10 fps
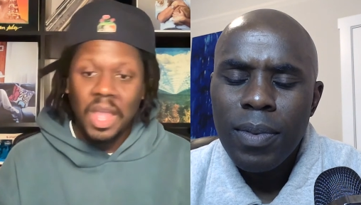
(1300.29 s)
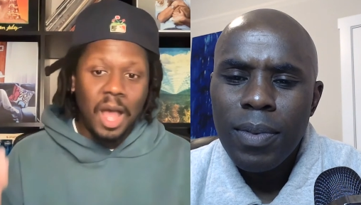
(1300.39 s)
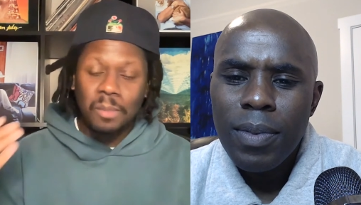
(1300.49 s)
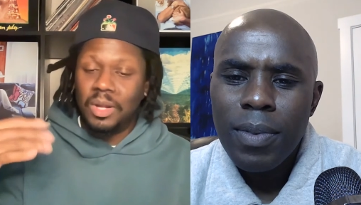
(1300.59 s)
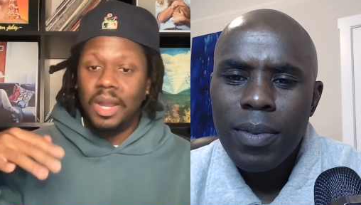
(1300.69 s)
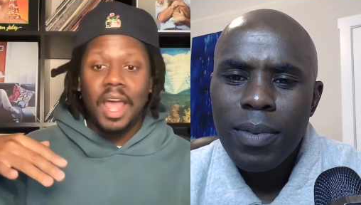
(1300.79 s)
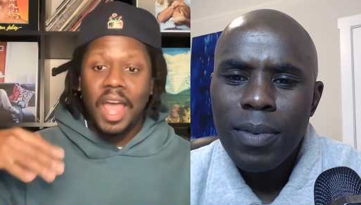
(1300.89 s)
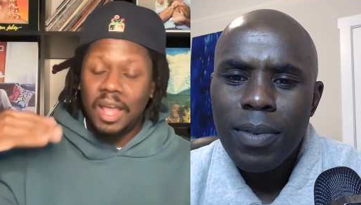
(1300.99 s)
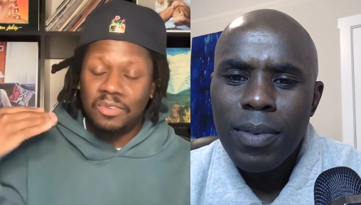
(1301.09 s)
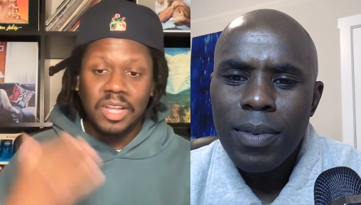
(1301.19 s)
Speaker 1: I'm going to
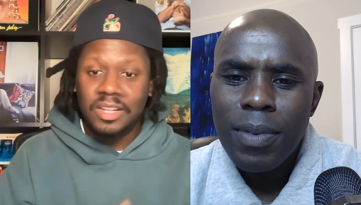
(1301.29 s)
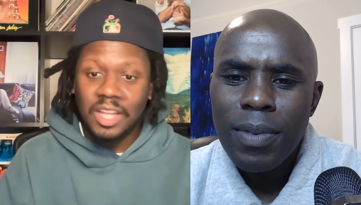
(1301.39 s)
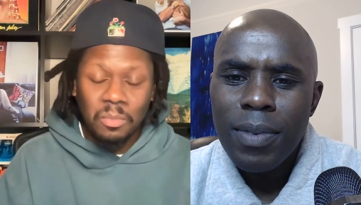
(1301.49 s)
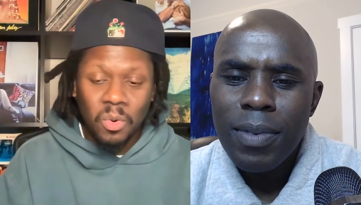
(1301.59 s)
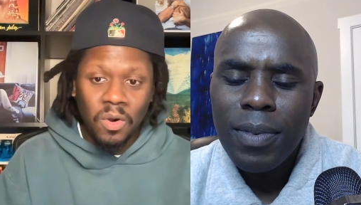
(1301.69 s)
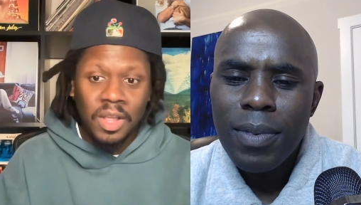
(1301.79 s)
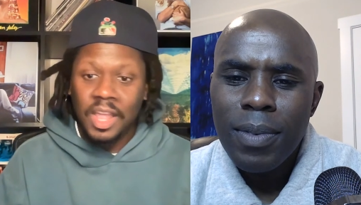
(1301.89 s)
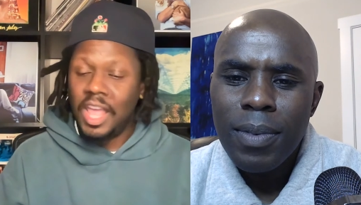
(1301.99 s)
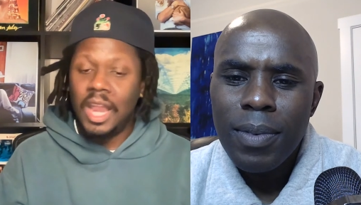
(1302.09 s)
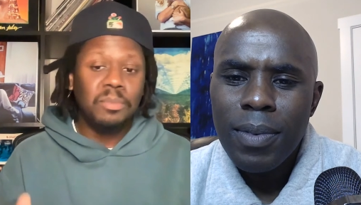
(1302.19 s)
have Chanté Moore.
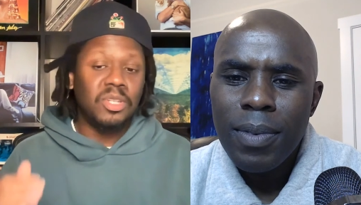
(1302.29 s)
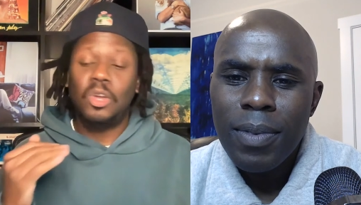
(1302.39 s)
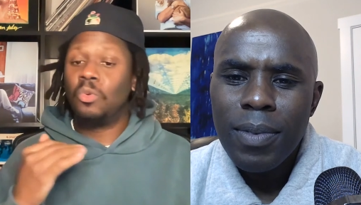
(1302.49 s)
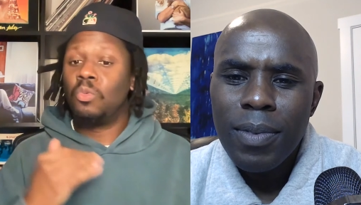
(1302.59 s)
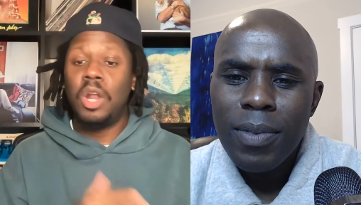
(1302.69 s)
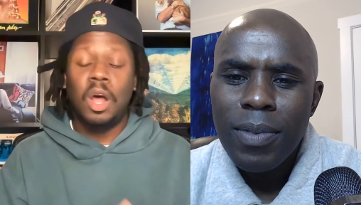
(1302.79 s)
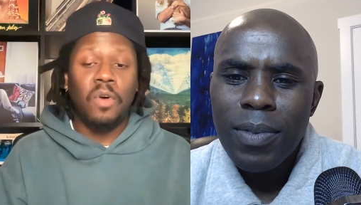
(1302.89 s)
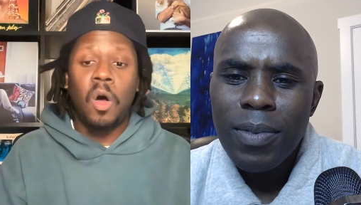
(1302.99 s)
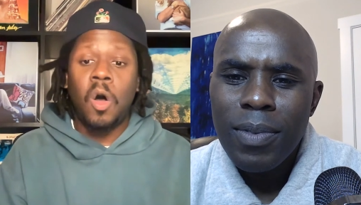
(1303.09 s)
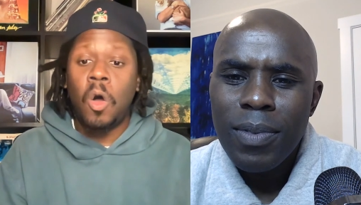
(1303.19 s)
And I'm just going to run off
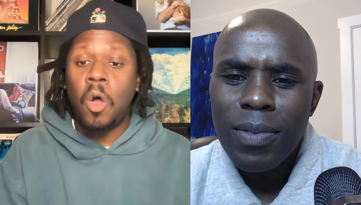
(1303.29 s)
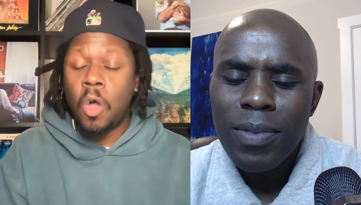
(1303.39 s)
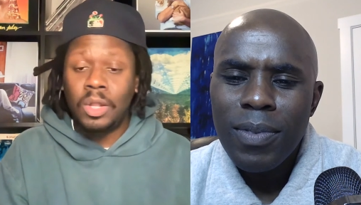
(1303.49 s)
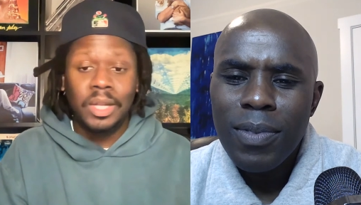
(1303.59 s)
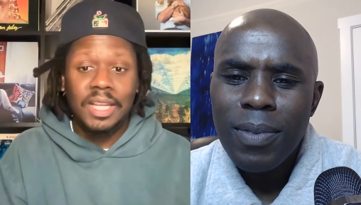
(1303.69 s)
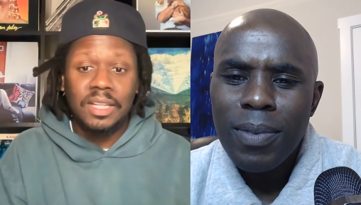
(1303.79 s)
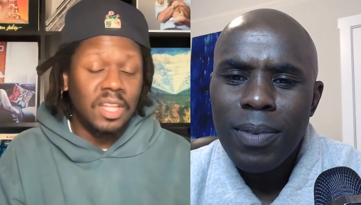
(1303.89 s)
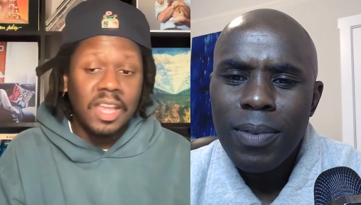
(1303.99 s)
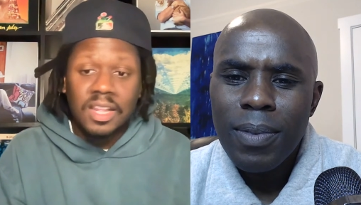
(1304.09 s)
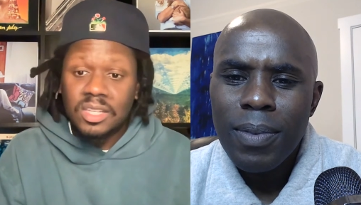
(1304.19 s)
all of these
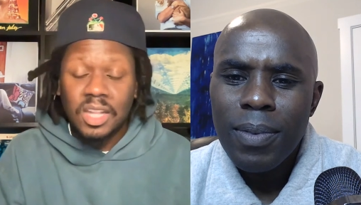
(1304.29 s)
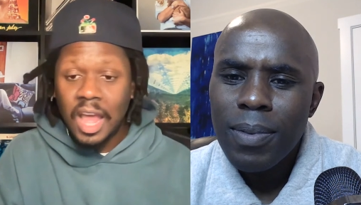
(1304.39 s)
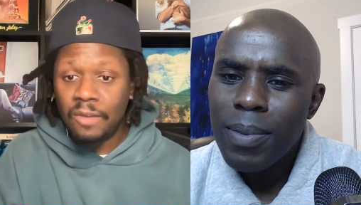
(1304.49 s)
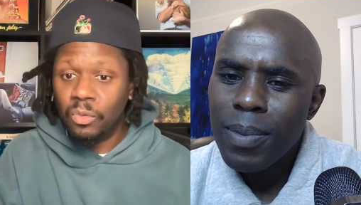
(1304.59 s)
hits that I've